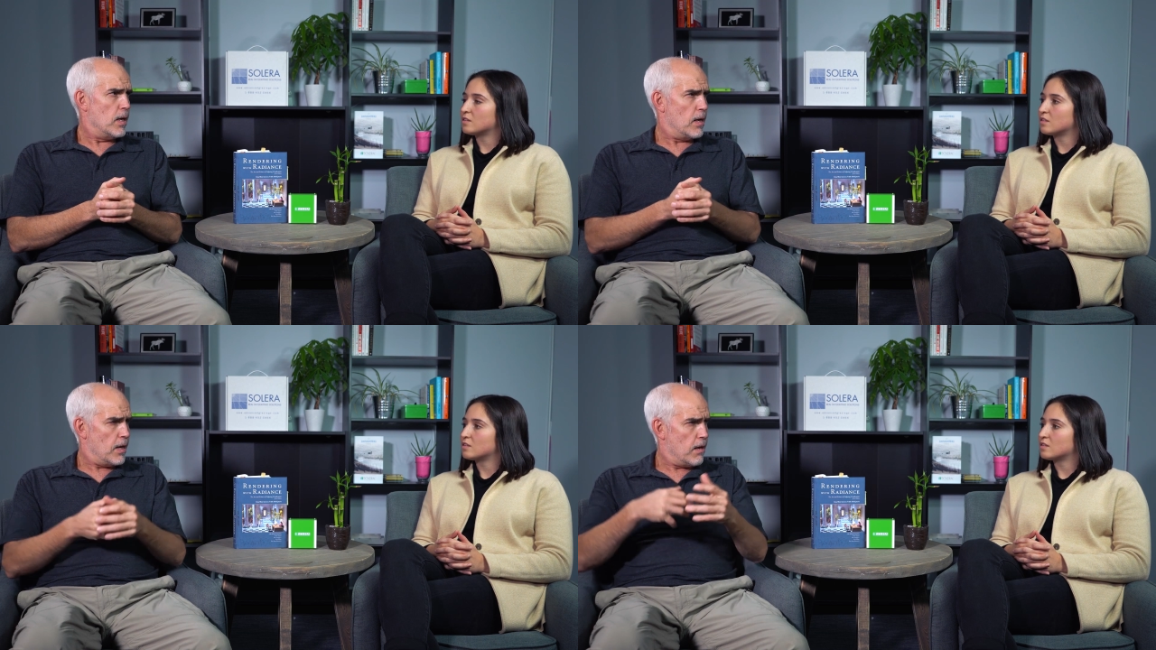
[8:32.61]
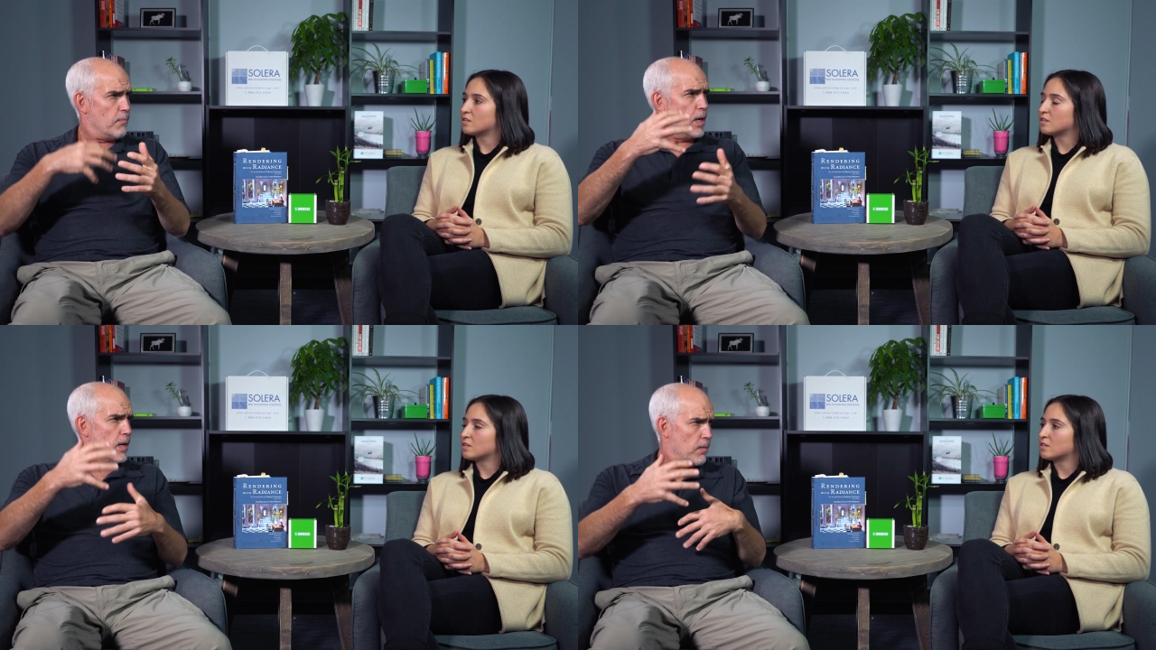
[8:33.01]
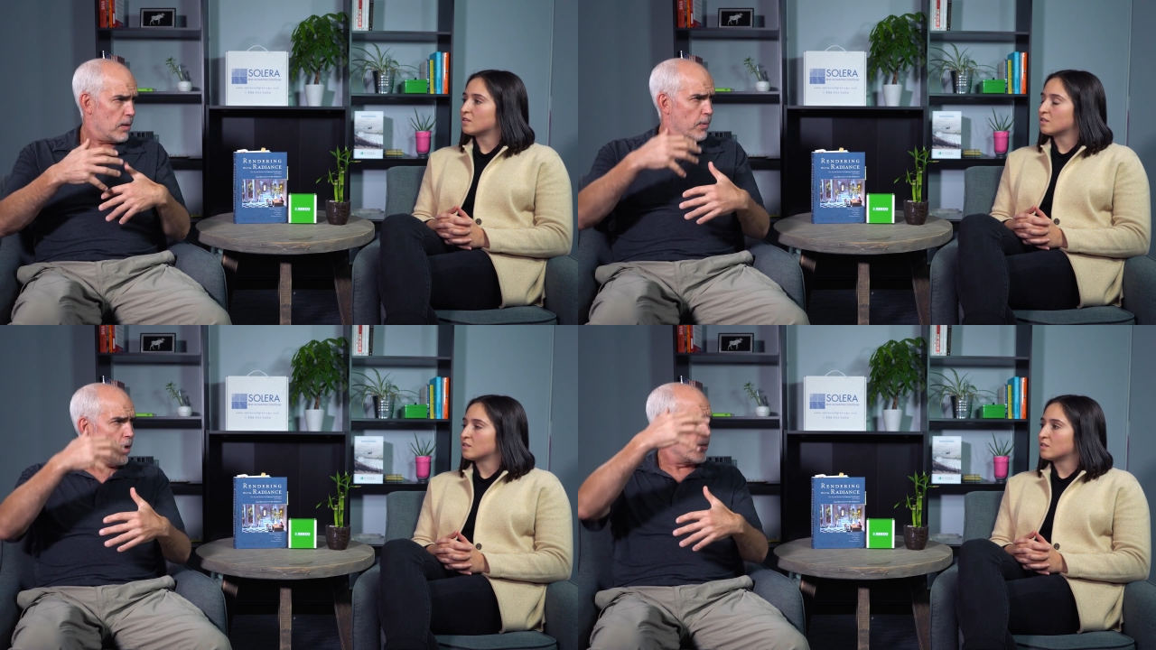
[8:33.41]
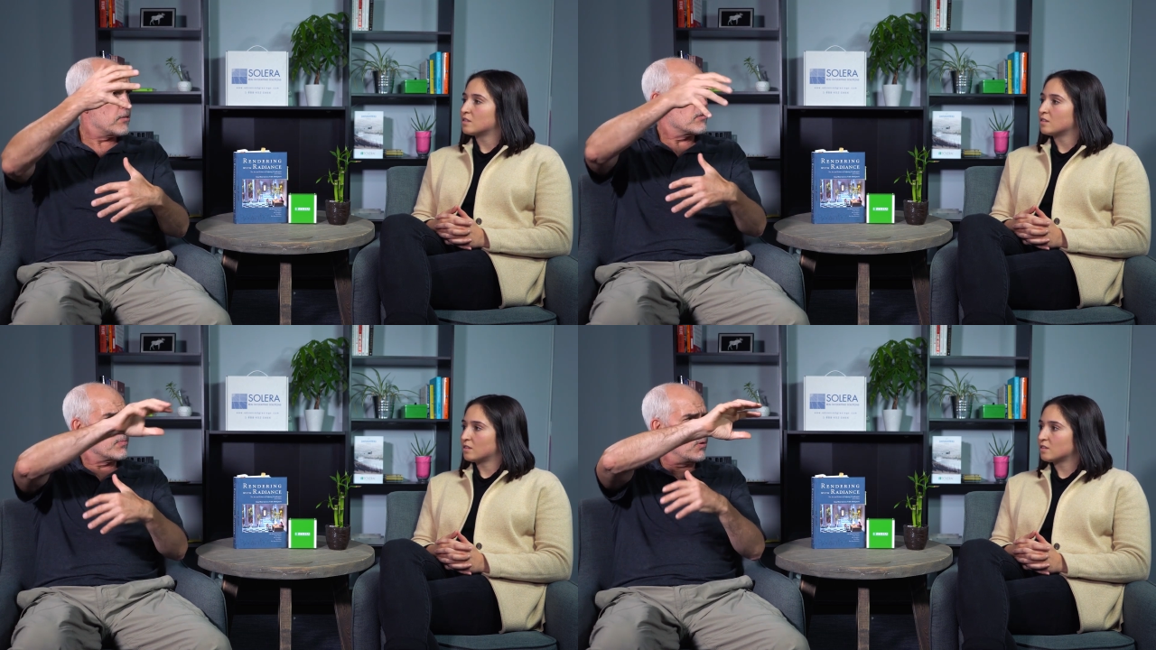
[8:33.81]
Speaker 1: and I have my
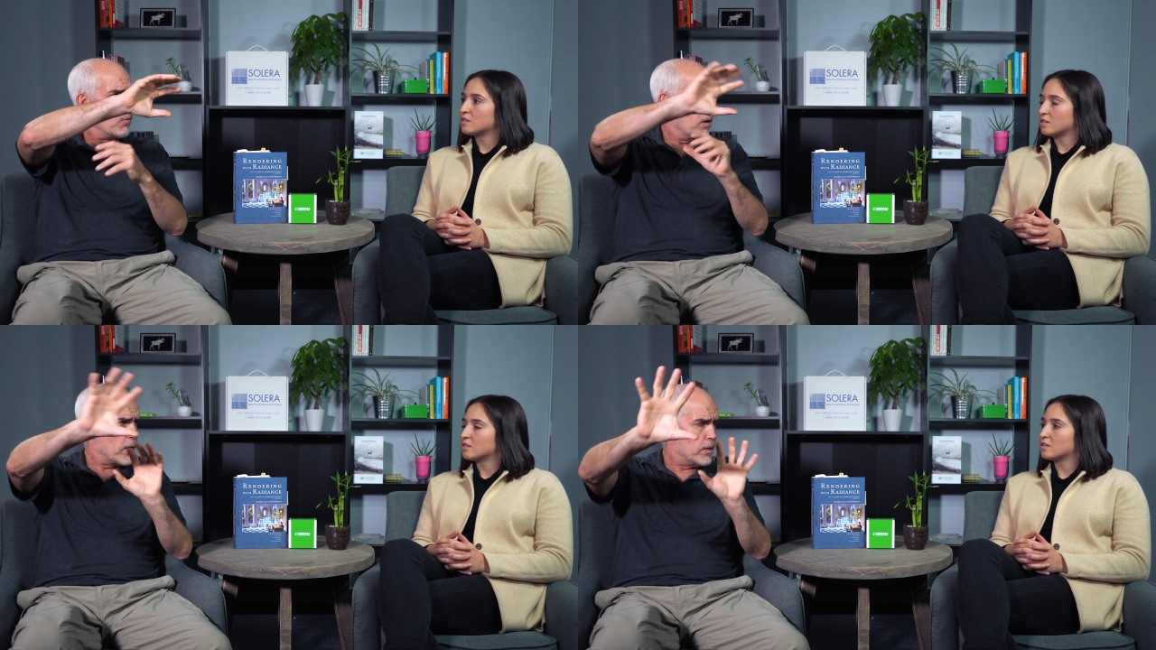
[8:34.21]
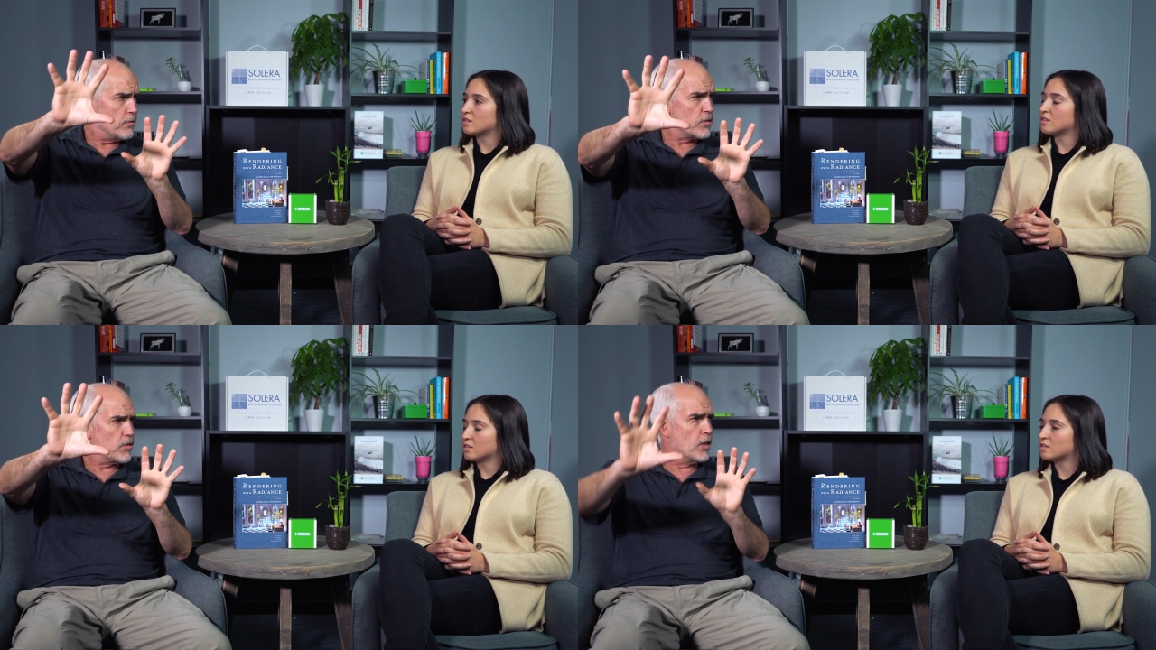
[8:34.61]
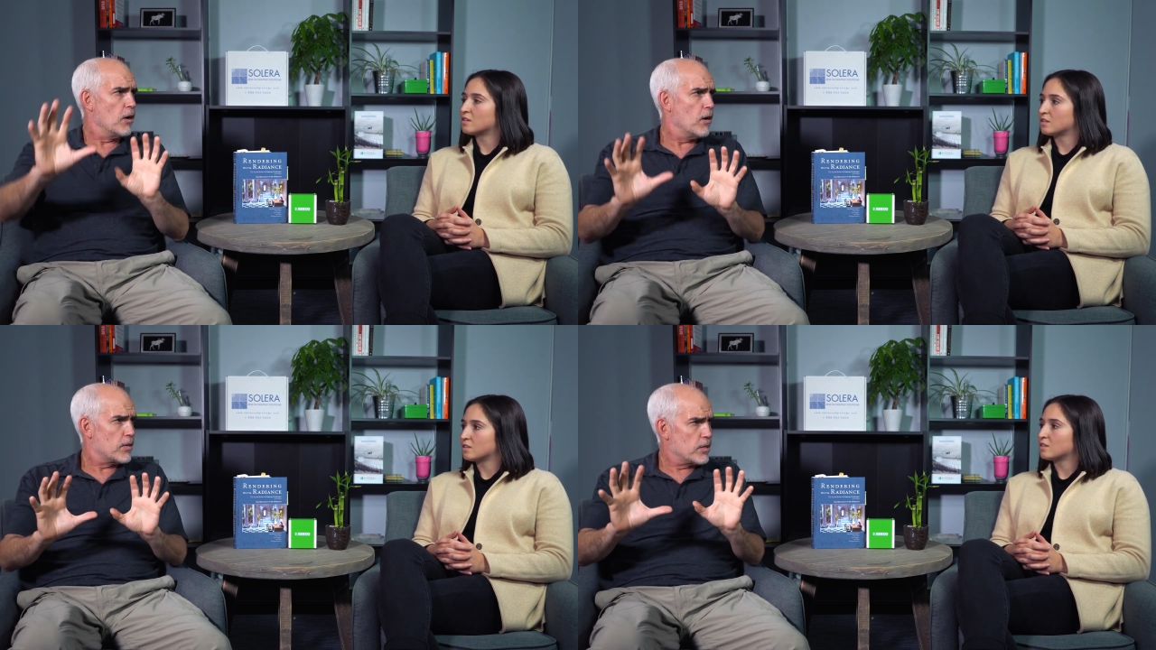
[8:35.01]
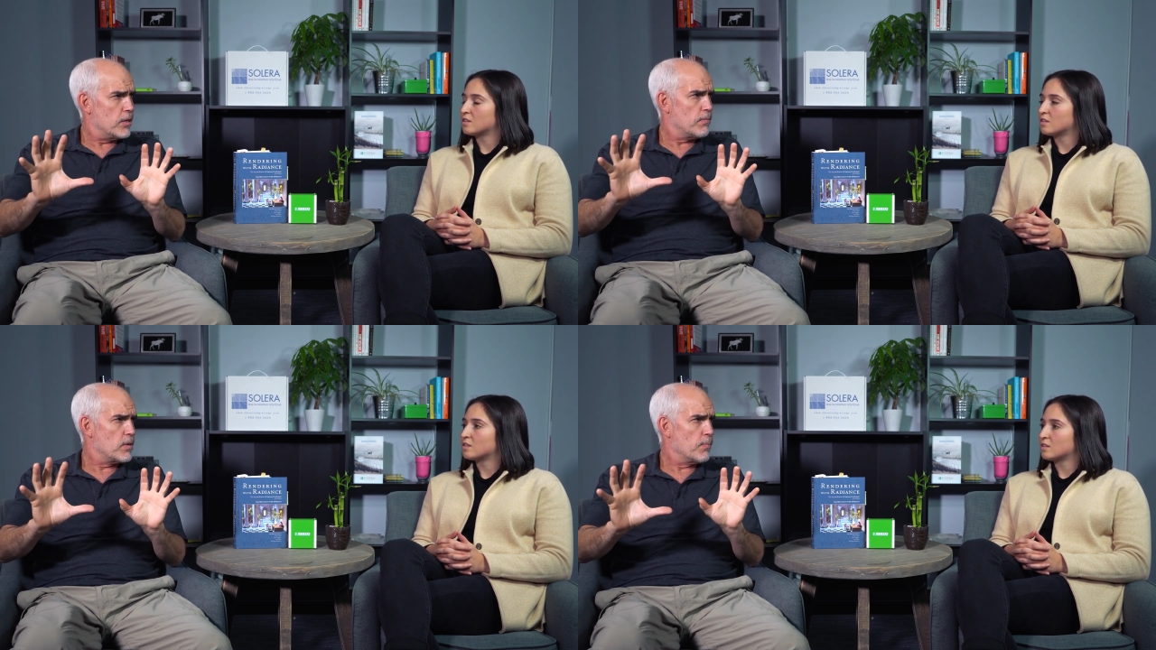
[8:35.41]
hypothesis about where I can use Solera
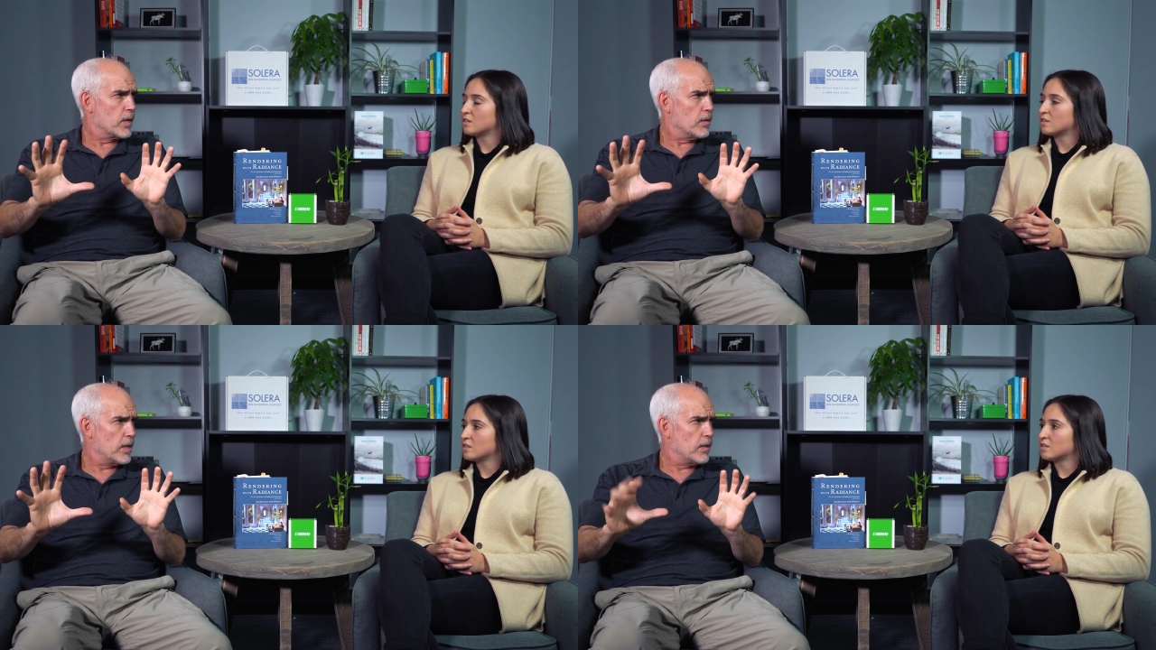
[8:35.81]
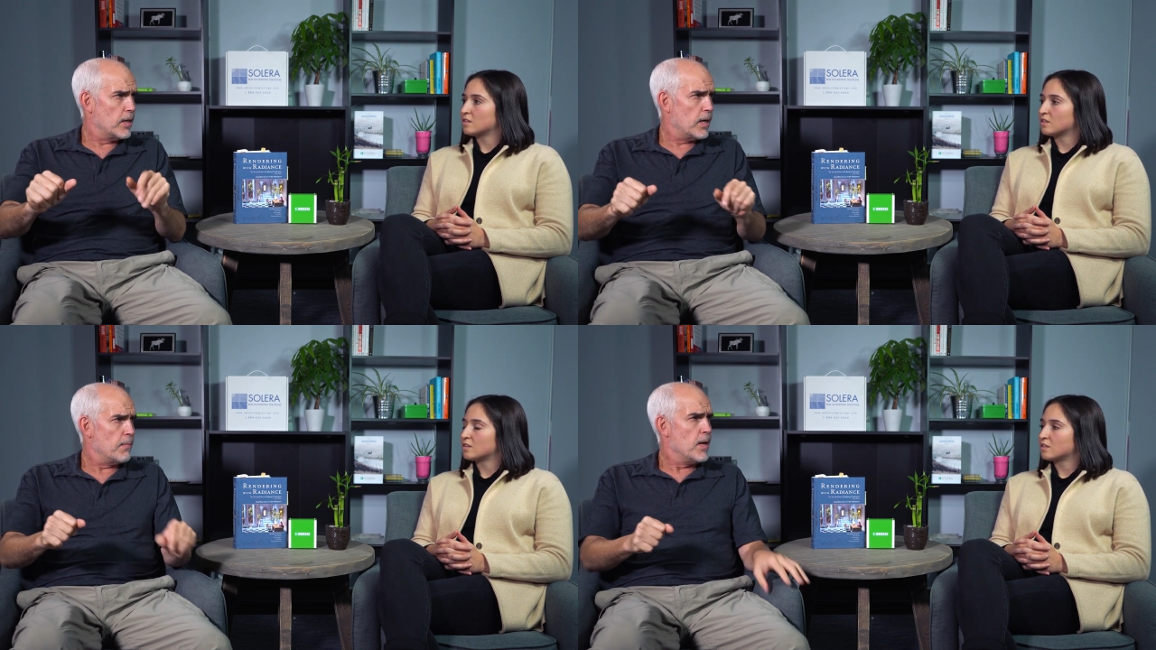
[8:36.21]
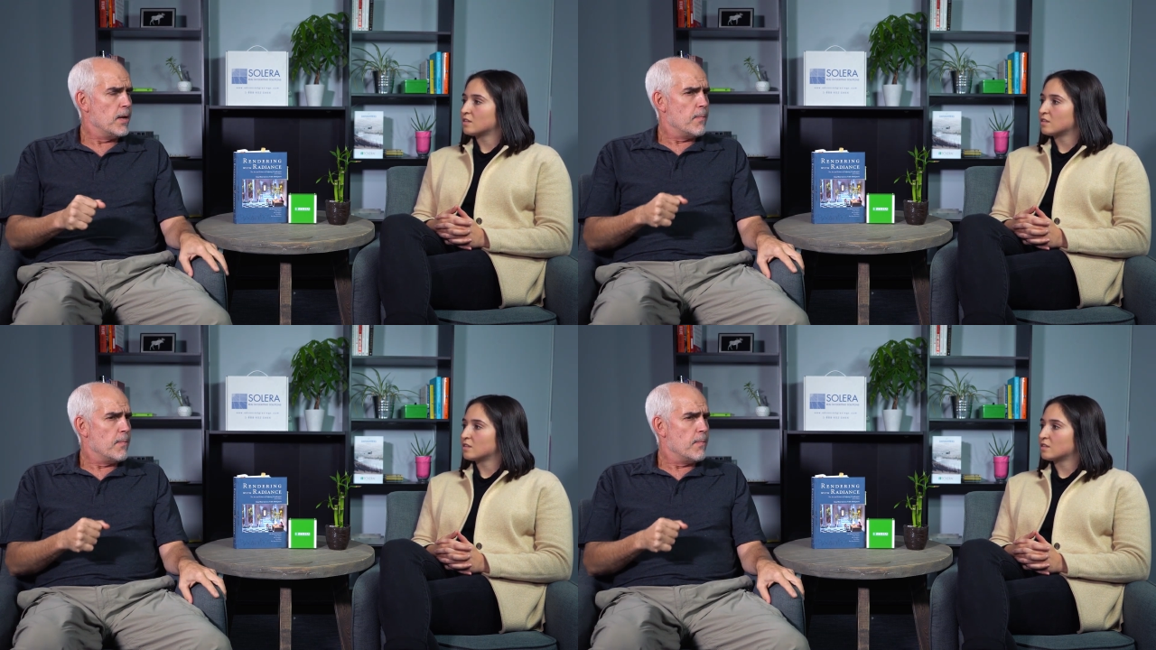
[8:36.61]
to, to bring light in that.